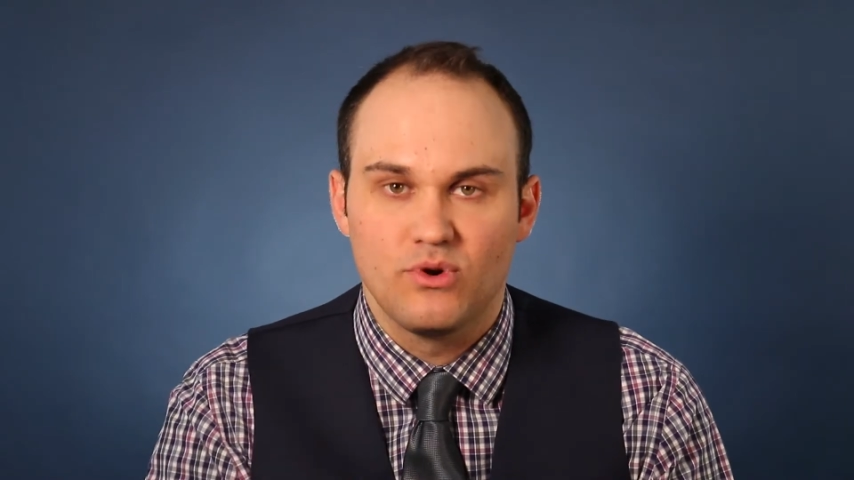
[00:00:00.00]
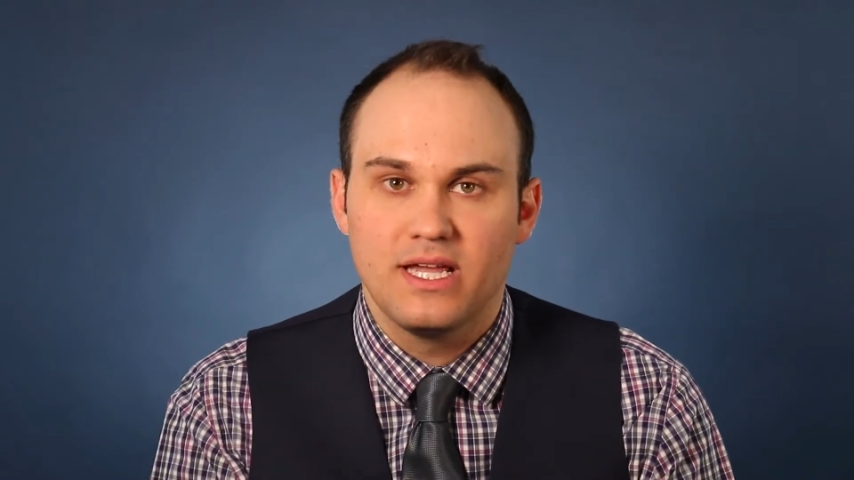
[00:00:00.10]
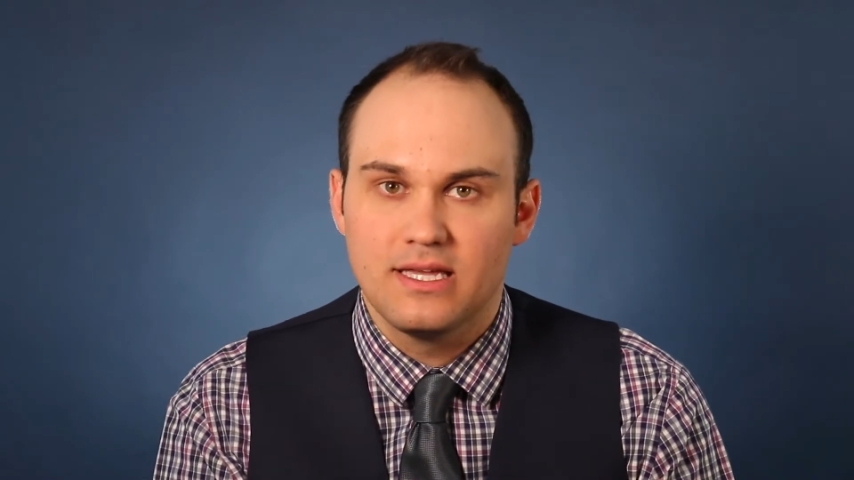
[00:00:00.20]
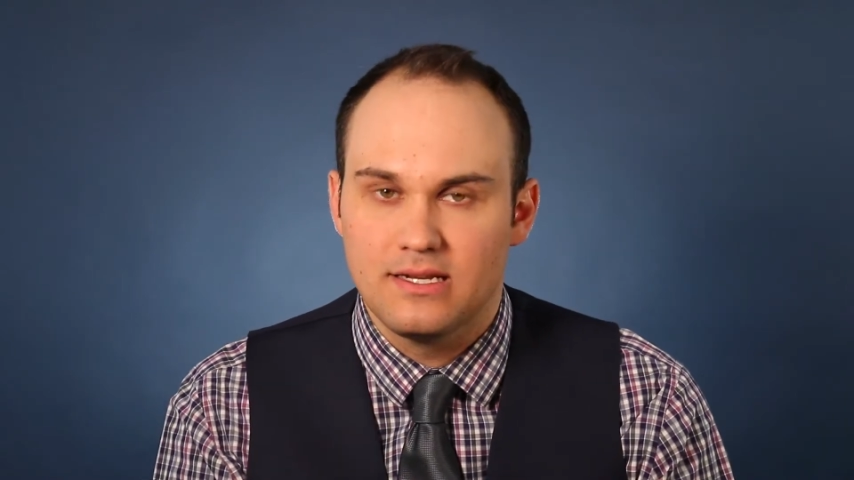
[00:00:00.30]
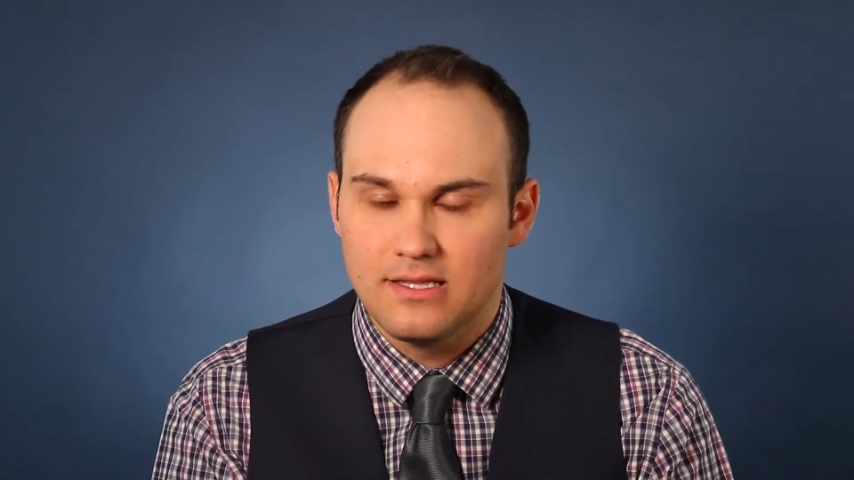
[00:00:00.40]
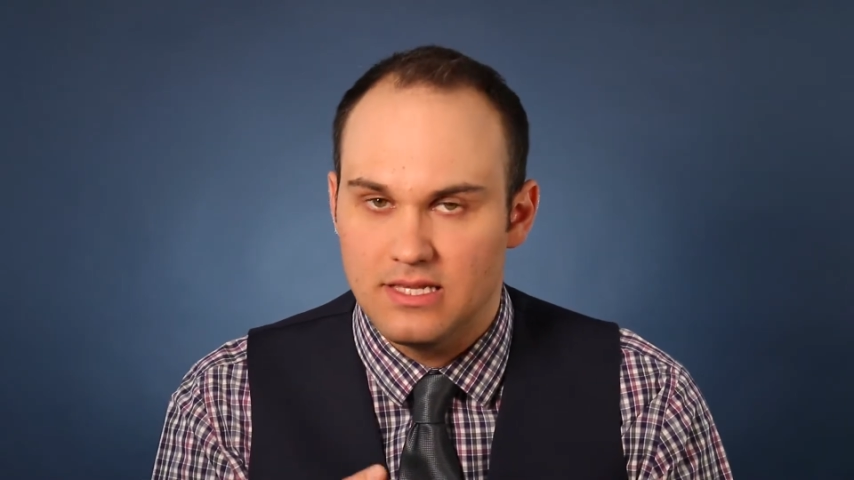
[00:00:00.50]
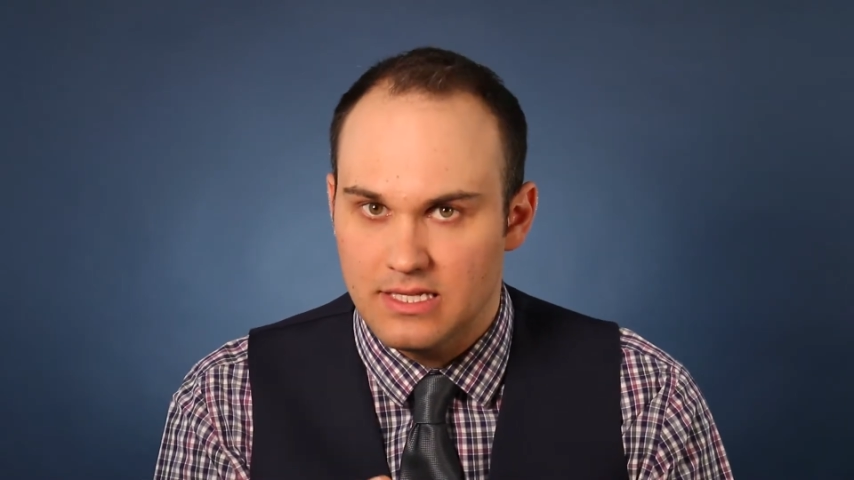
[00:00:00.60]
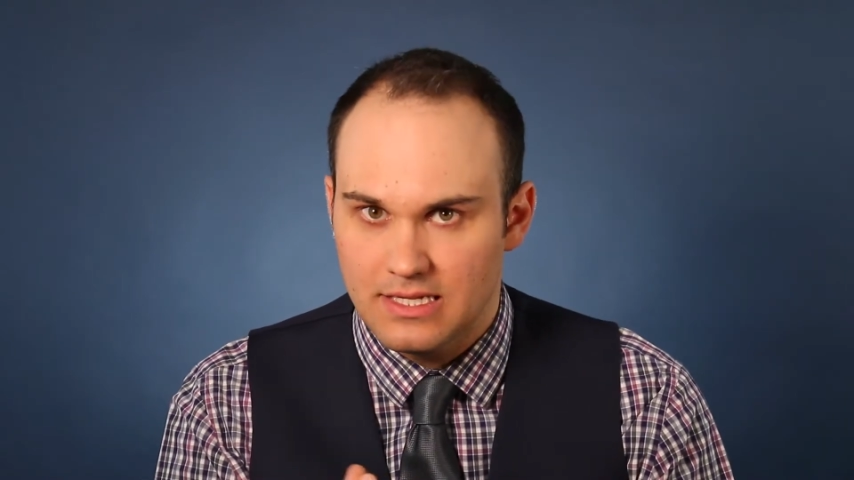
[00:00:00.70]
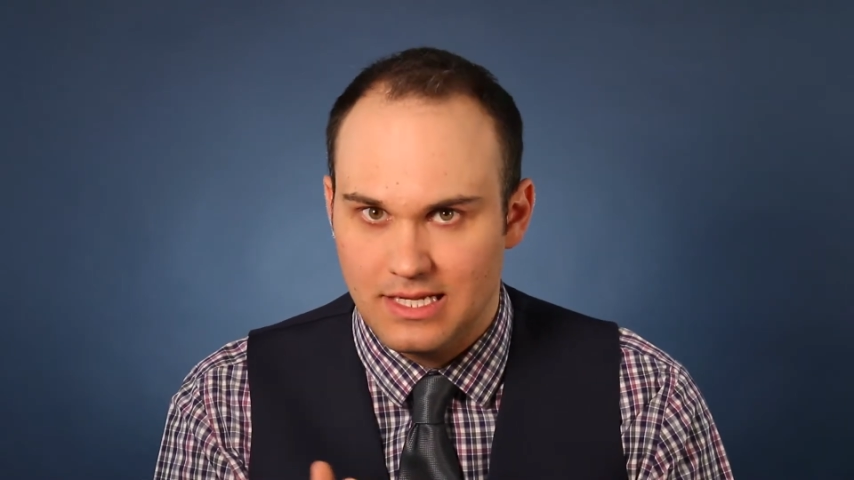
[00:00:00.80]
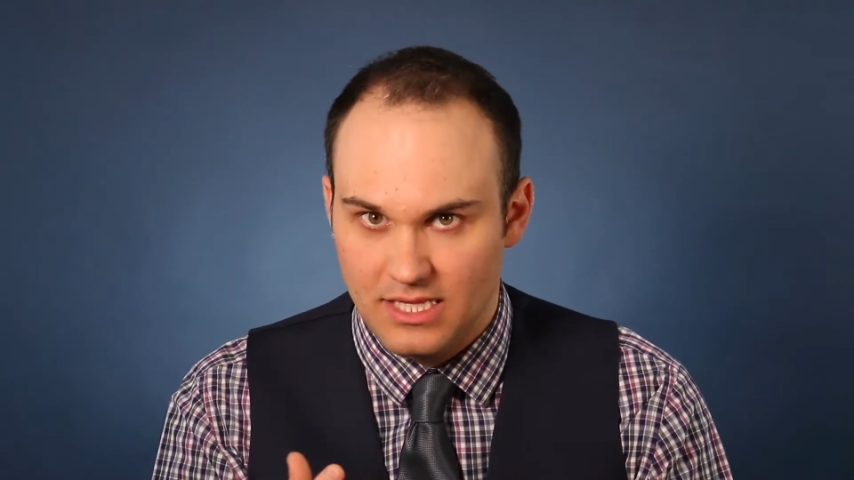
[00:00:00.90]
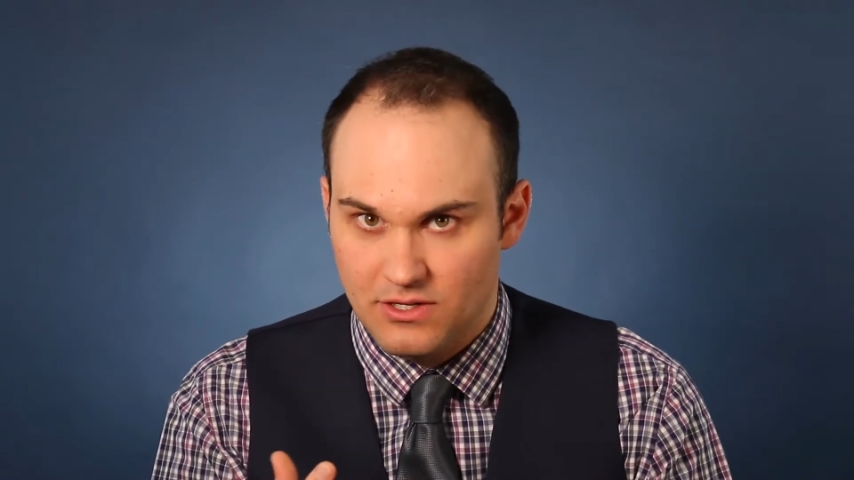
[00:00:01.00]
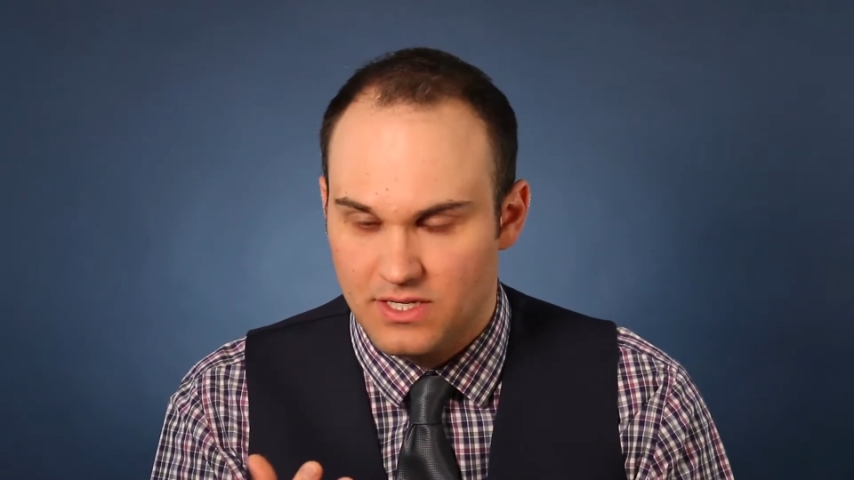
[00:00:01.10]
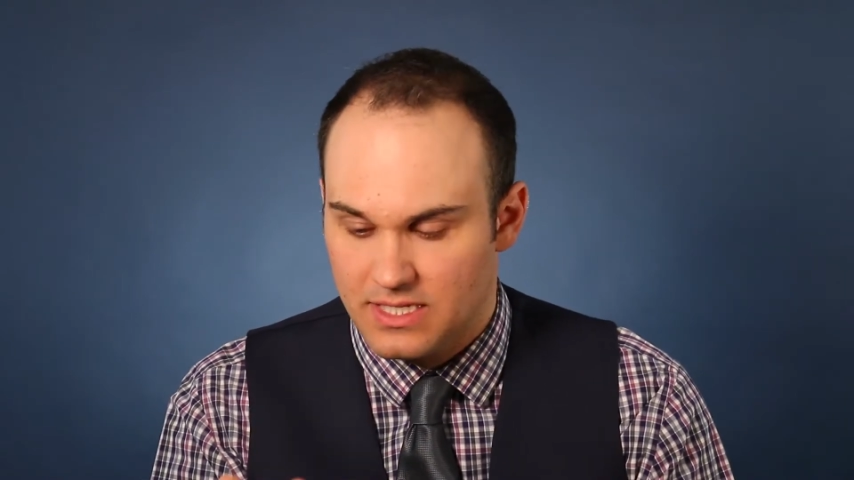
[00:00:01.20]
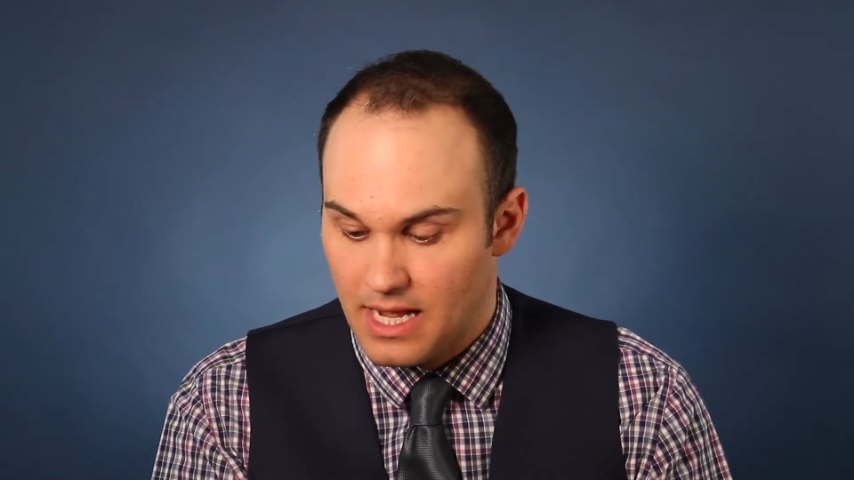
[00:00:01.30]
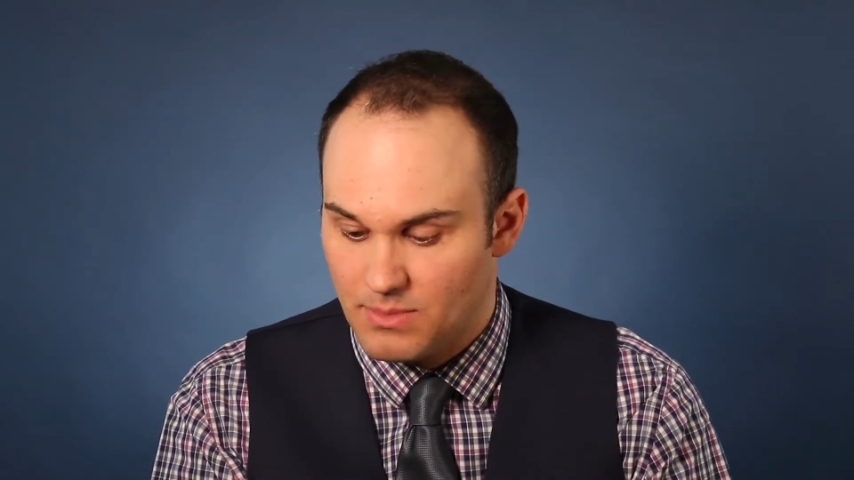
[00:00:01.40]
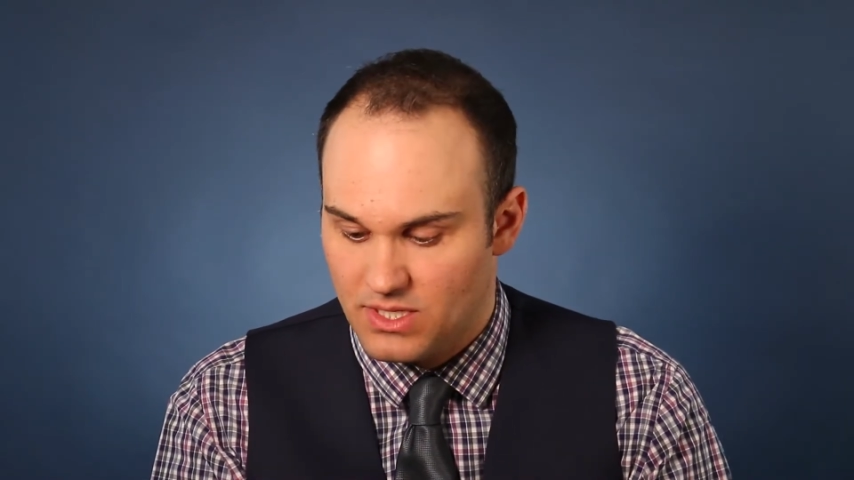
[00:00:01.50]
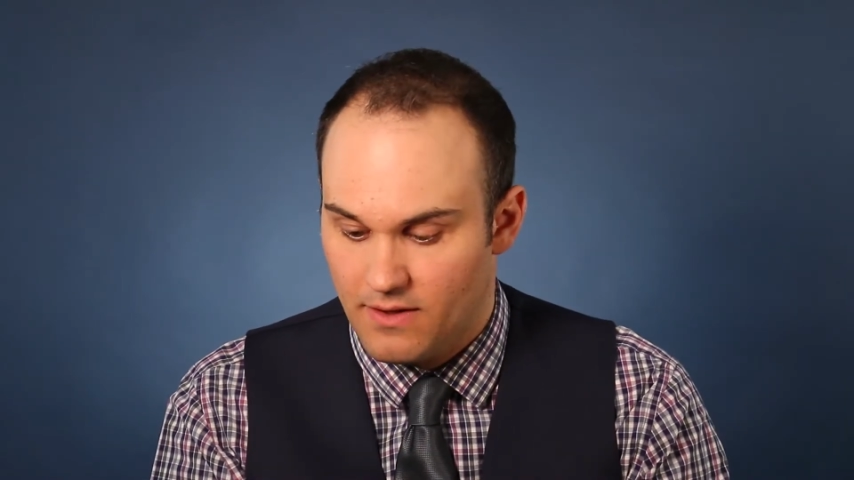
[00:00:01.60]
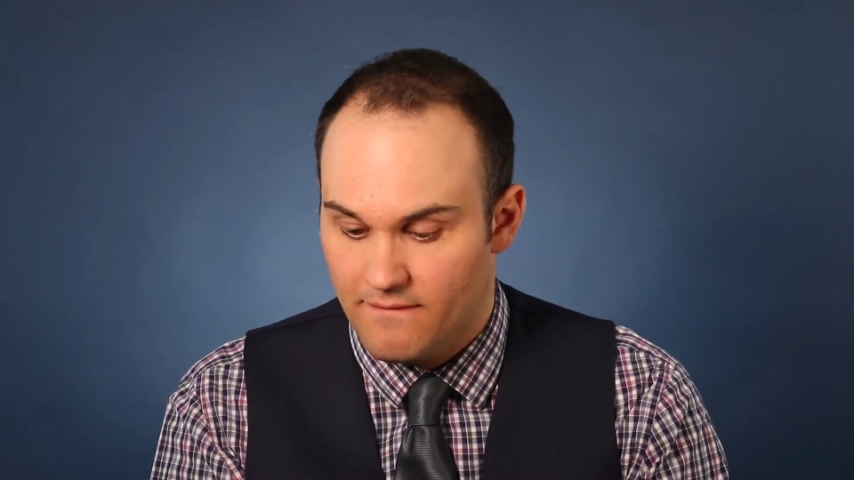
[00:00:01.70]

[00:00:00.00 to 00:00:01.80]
break it into these clear steps.